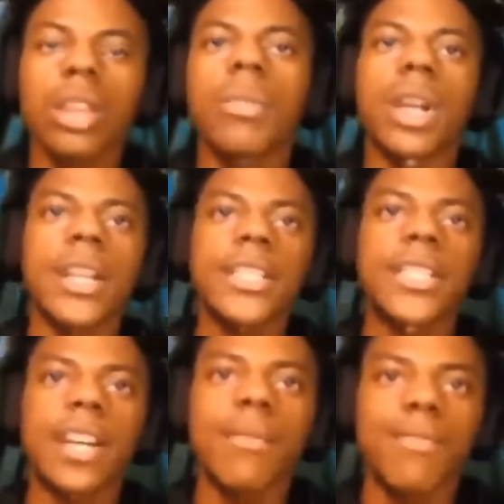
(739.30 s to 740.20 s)
Bro,
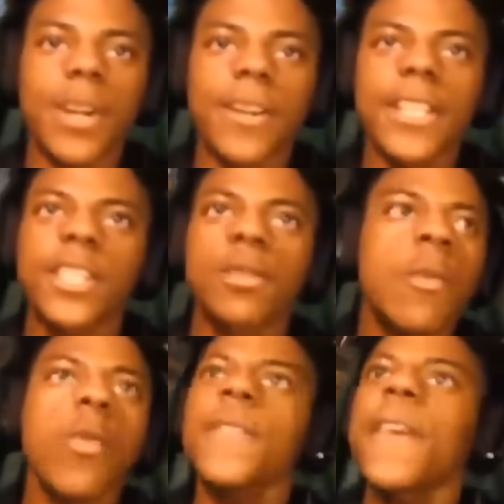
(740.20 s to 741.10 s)
this don't, bro, this. I
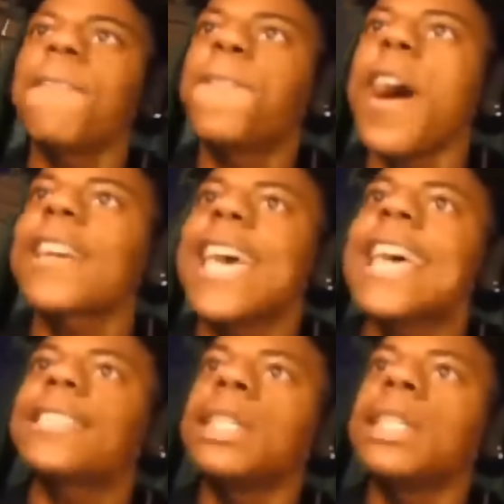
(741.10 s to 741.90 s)
gotta be. I gotta bro.